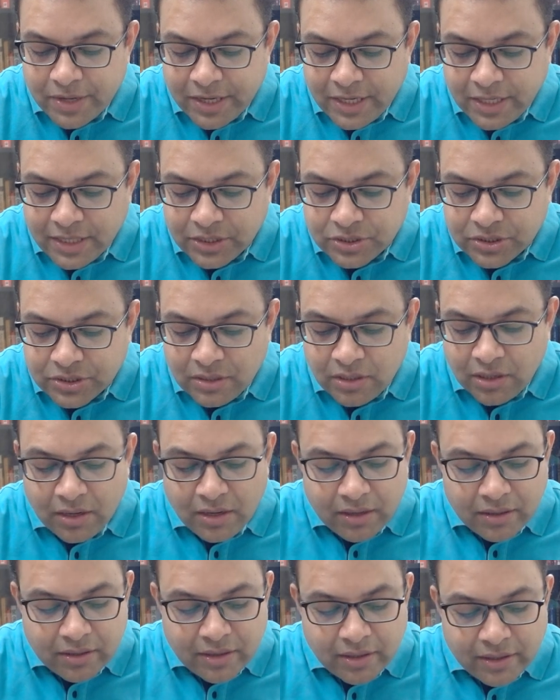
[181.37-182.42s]
meditation
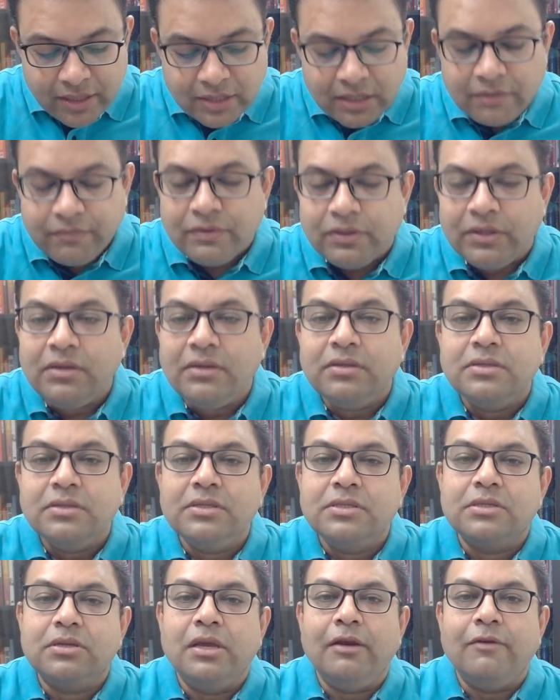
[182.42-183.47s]
connected with the
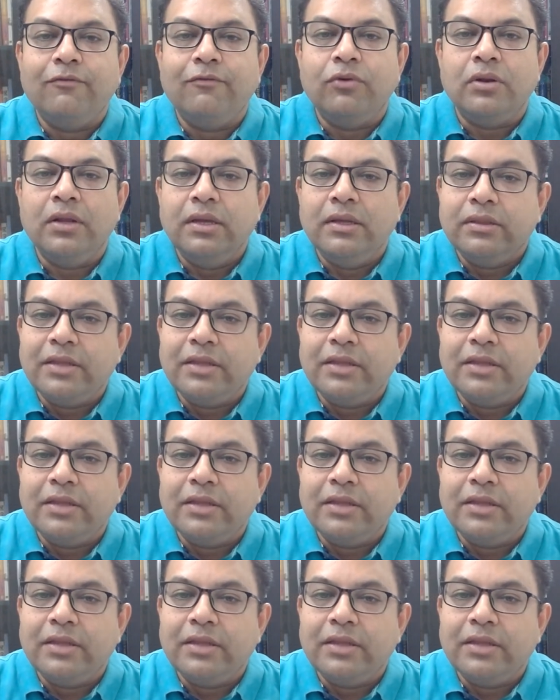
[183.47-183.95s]
skillful.